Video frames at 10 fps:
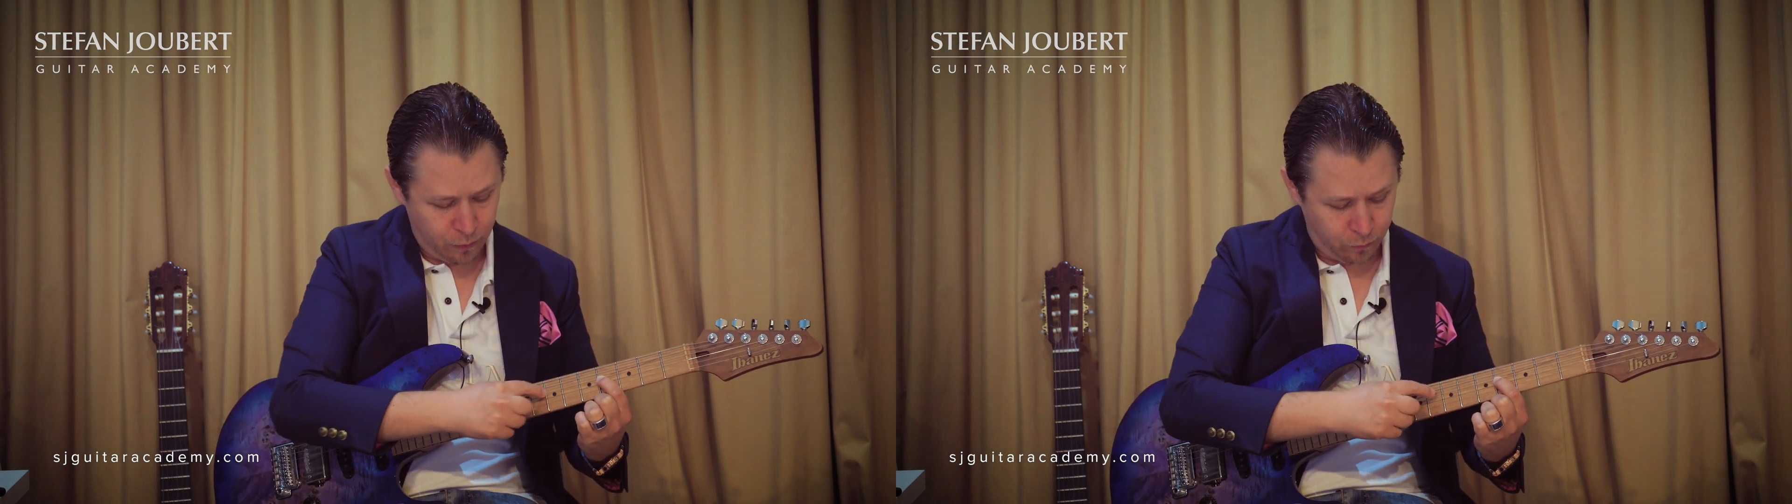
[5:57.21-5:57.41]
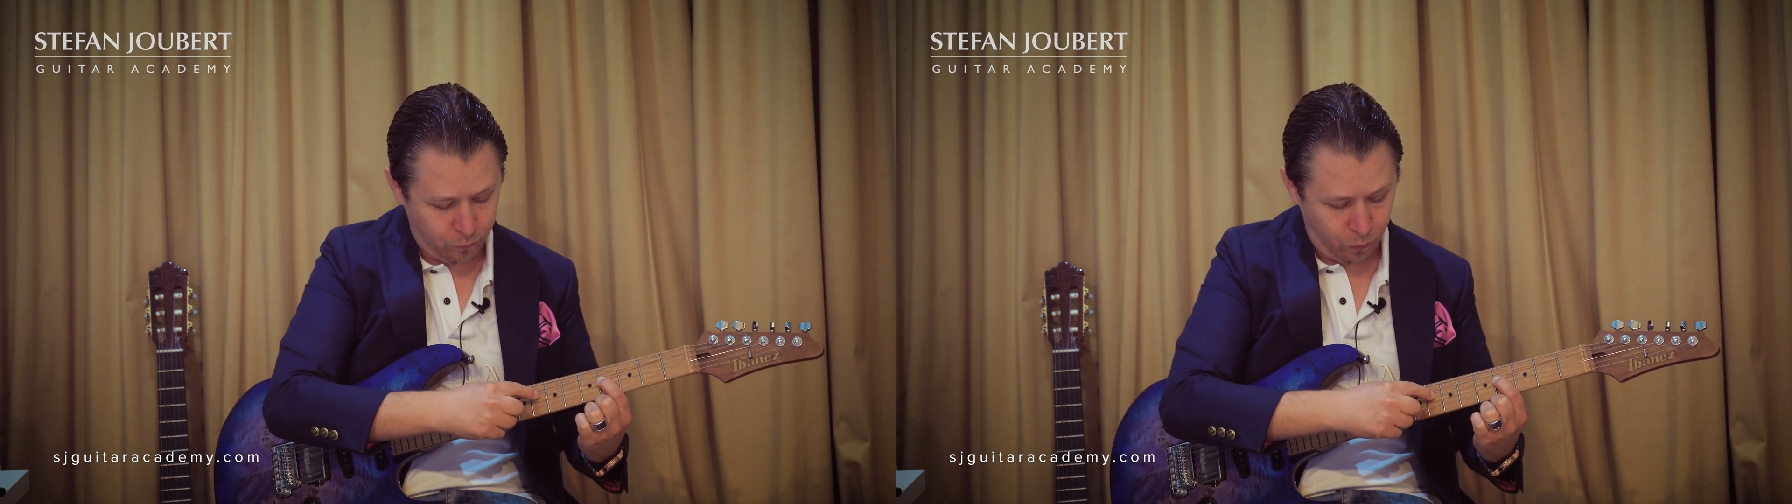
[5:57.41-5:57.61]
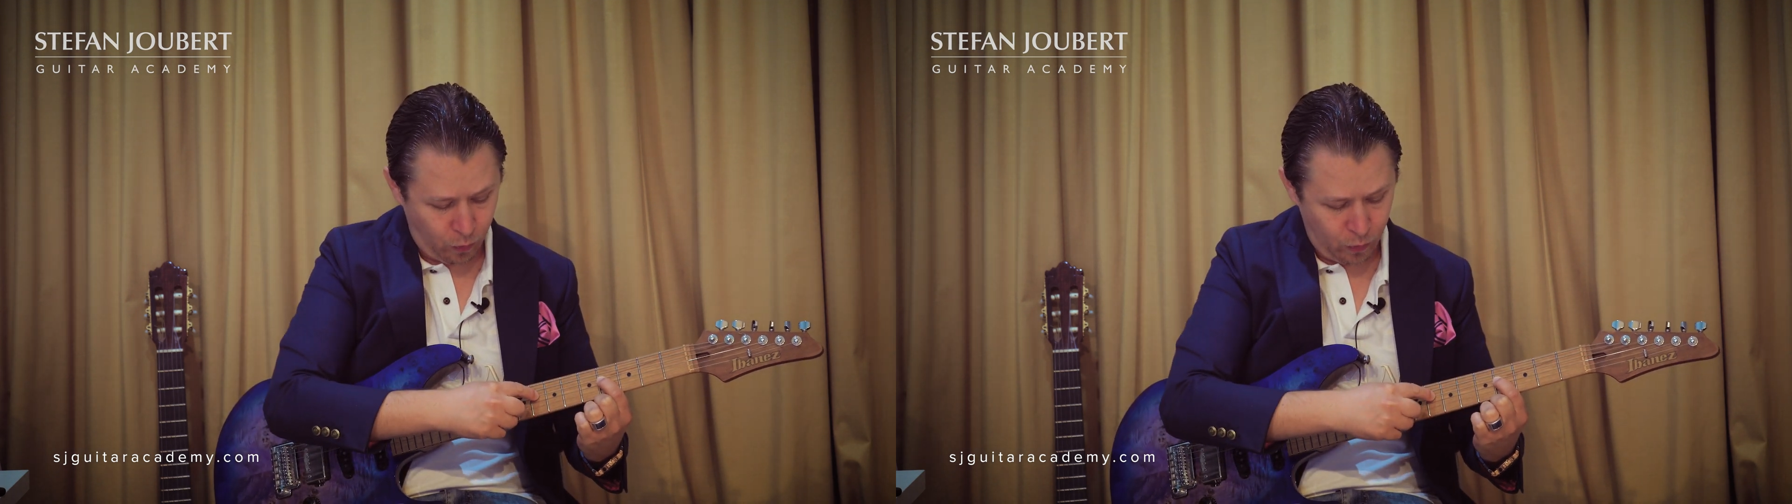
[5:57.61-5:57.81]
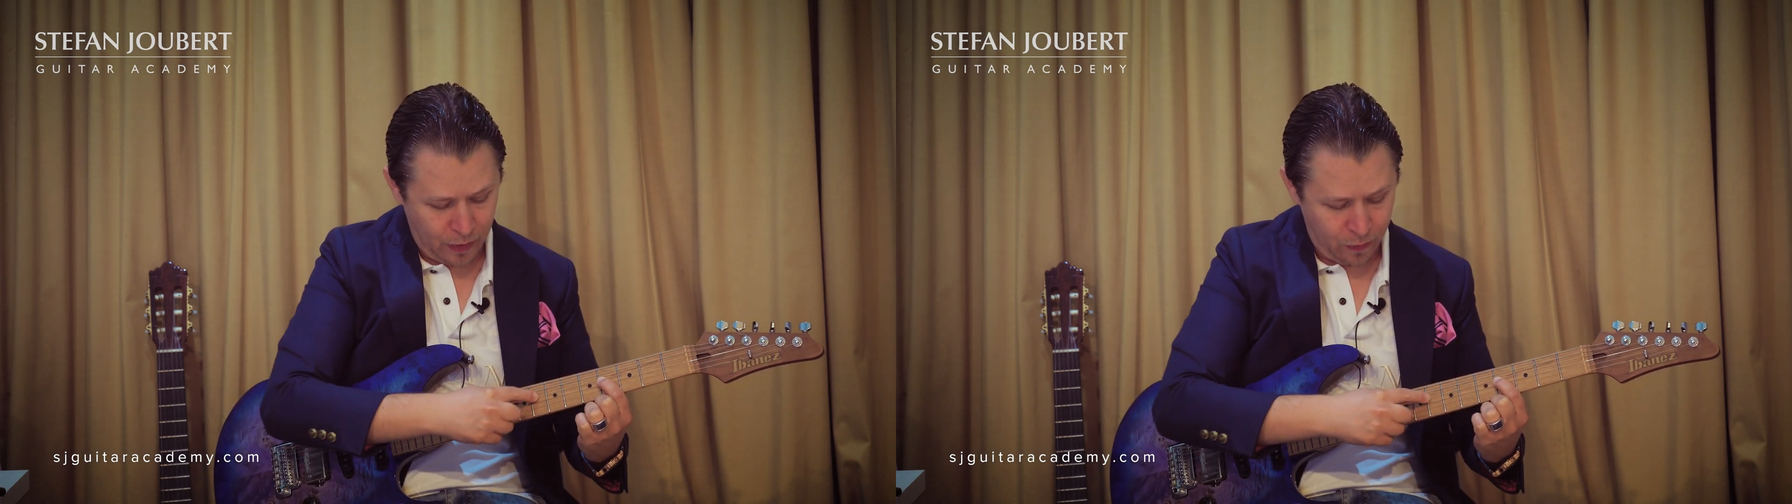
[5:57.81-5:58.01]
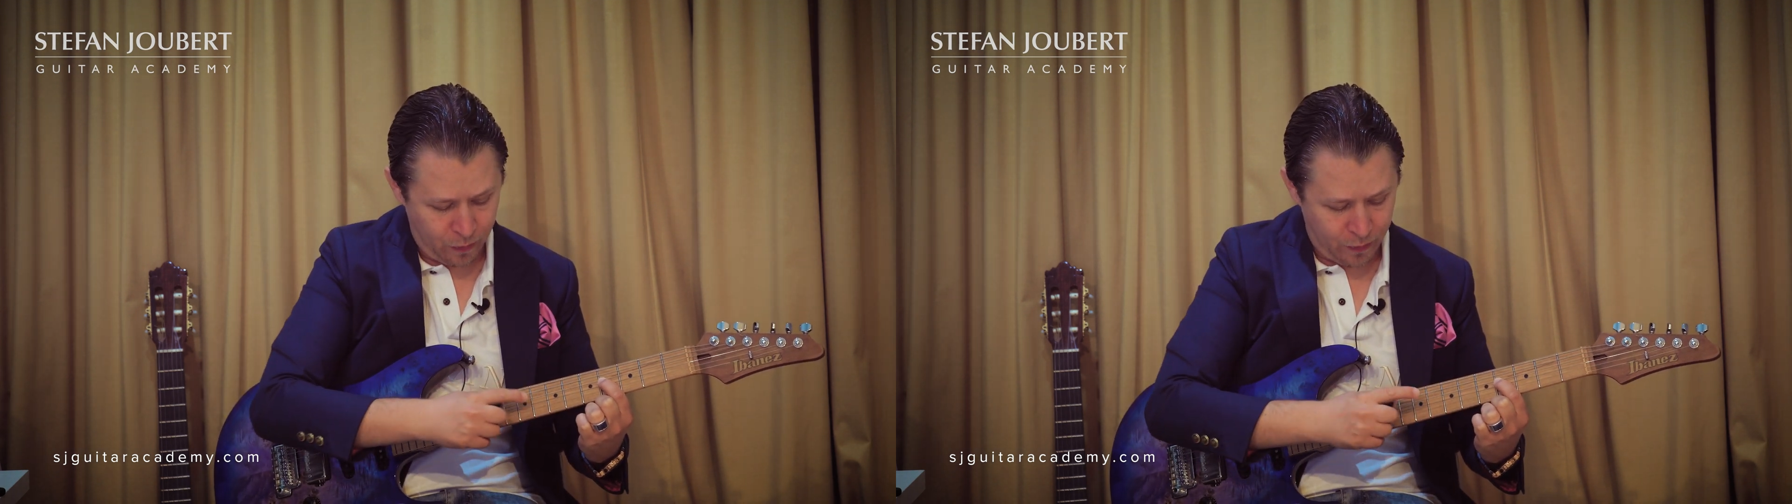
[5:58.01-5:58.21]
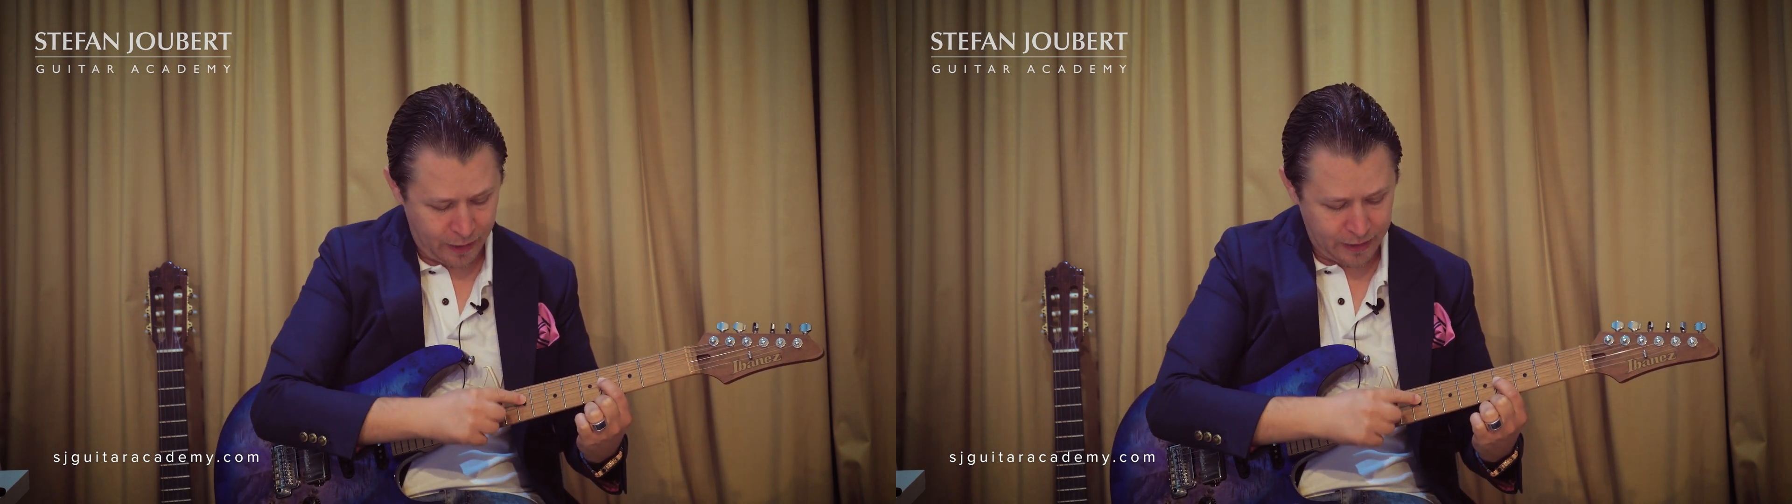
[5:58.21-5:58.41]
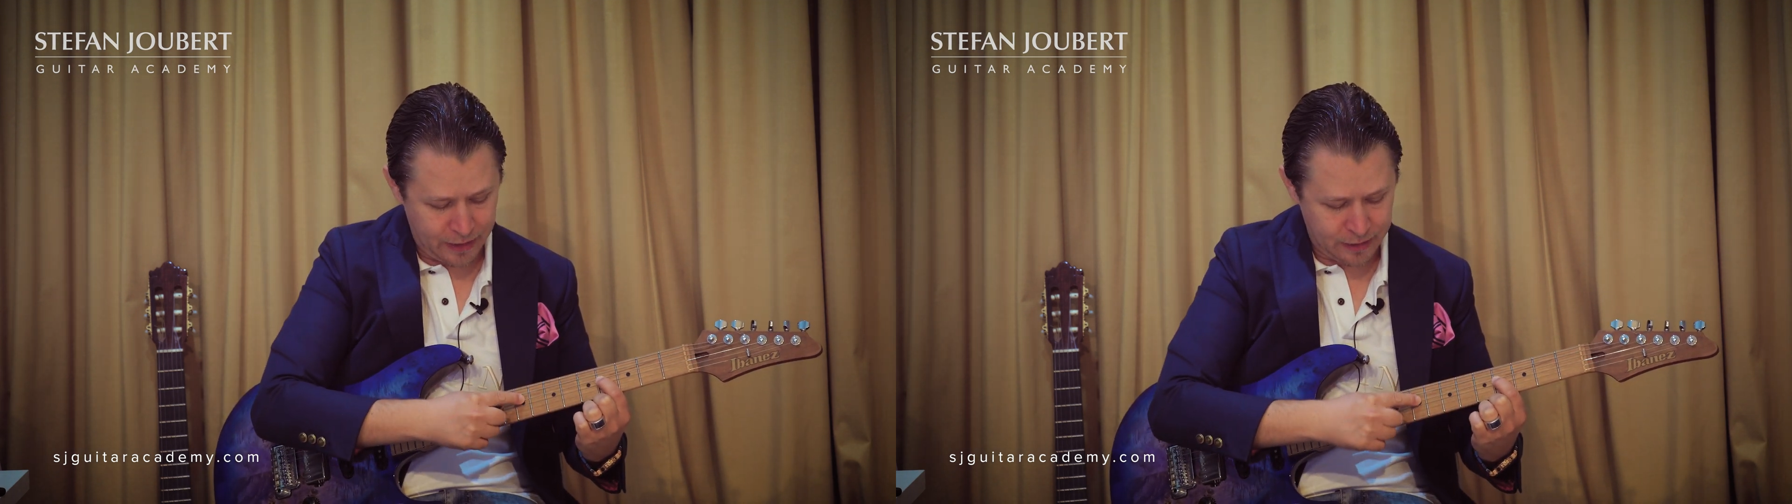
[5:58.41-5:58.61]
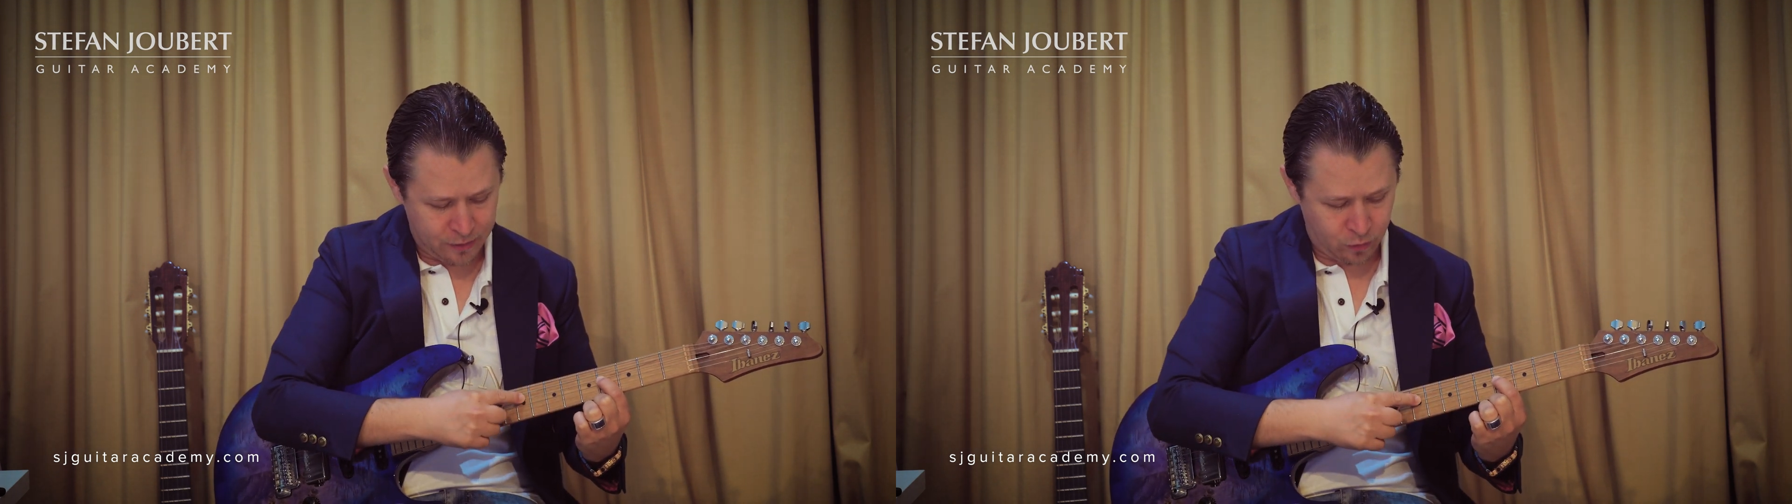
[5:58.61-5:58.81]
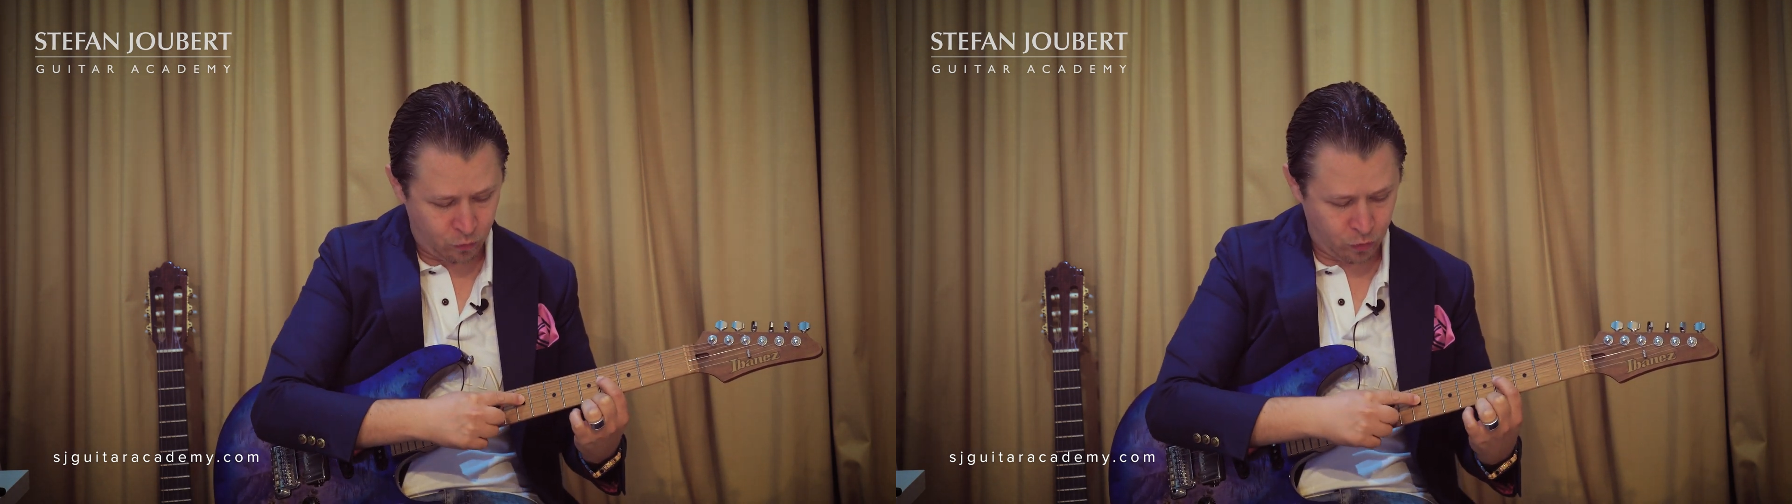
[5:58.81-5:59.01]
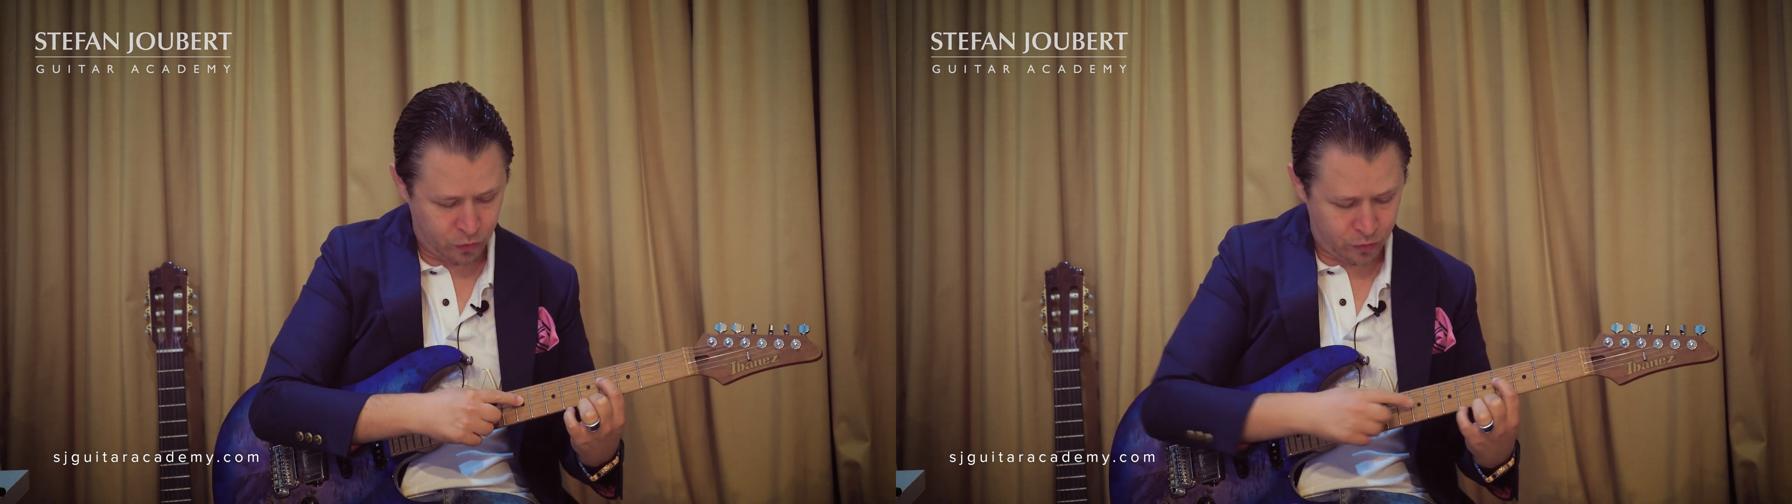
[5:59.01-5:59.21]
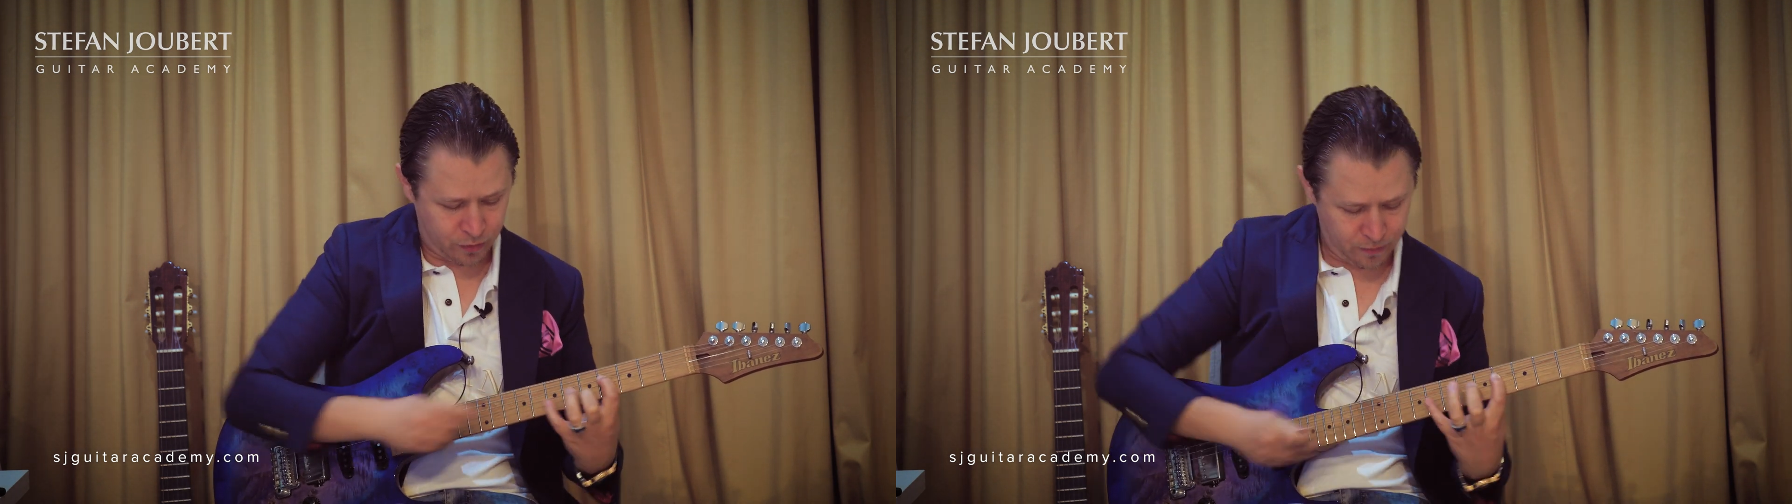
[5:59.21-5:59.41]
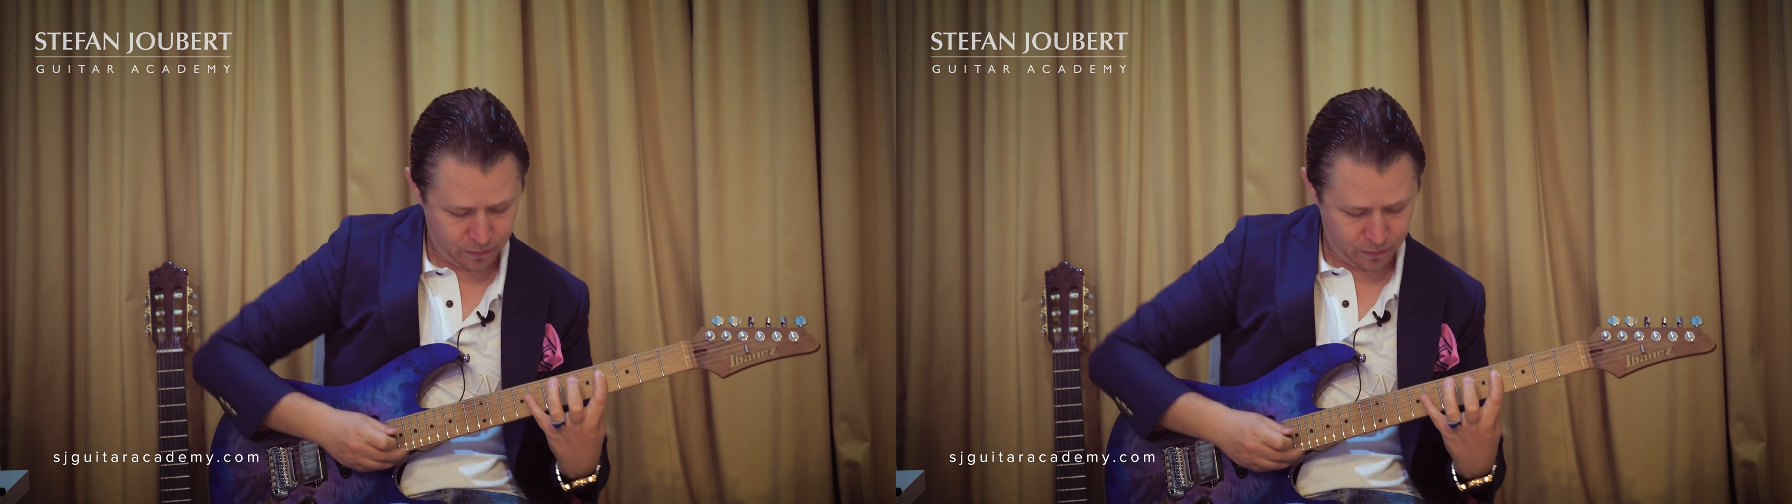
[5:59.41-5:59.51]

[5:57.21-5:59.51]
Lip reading: 4, and there is the root.